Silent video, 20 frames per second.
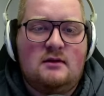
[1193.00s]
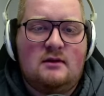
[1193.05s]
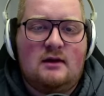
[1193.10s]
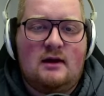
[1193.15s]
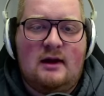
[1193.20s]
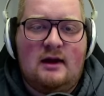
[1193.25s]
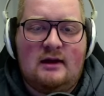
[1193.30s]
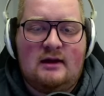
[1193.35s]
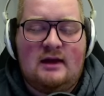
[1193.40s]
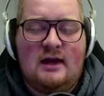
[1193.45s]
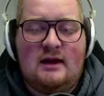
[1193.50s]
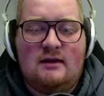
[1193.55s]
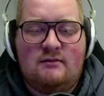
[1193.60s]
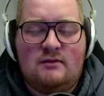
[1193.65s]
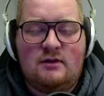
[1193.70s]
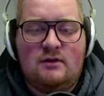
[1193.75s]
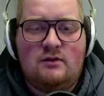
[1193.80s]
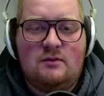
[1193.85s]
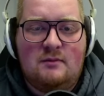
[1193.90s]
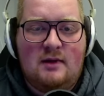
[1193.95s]
I can't
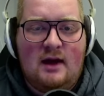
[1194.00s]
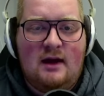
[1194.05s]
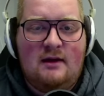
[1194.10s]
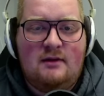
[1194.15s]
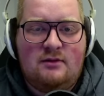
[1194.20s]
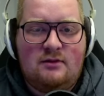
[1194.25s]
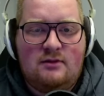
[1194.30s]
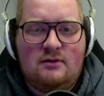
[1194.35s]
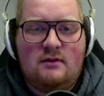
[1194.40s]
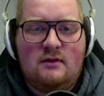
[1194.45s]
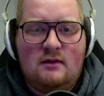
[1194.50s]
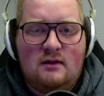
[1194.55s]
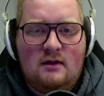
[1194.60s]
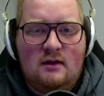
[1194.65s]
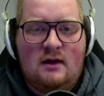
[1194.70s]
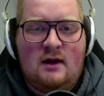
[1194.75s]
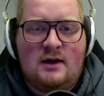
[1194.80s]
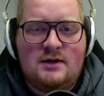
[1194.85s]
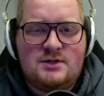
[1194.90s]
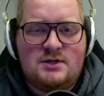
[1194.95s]
even do the math.
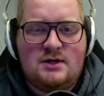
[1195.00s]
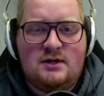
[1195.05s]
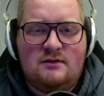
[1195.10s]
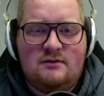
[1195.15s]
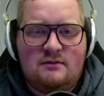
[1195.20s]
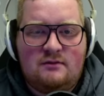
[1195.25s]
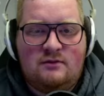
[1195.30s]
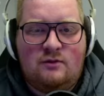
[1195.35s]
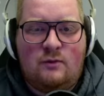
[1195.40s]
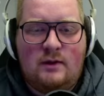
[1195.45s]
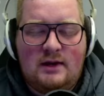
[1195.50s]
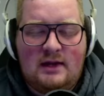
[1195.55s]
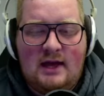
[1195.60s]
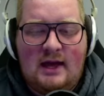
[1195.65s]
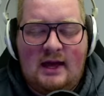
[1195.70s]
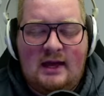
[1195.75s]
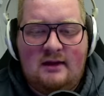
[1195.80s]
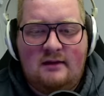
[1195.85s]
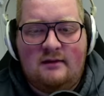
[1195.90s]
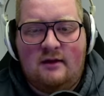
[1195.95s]

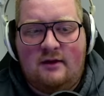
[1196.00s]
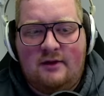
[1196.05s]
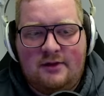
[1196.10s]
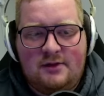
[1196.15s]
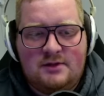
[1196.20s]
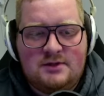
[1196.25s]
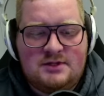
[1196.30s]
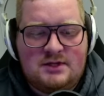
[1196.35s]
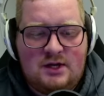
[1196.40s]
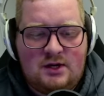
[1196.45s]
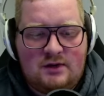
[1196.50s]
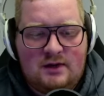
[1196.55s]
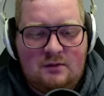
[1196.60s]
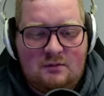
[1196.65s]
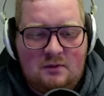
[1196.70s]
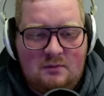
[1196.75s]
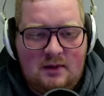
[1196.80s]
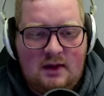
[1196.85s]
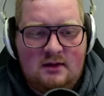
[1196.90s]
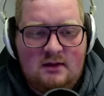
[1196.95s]
$128 here that
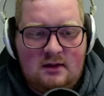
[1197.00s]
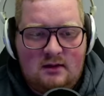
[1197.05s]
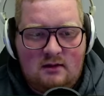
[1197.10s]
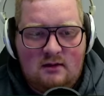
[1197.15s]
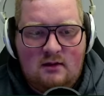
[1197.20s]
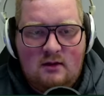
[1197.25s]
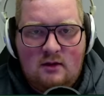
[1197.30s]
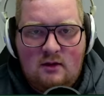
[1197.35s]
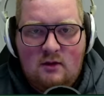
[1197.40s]
we're making.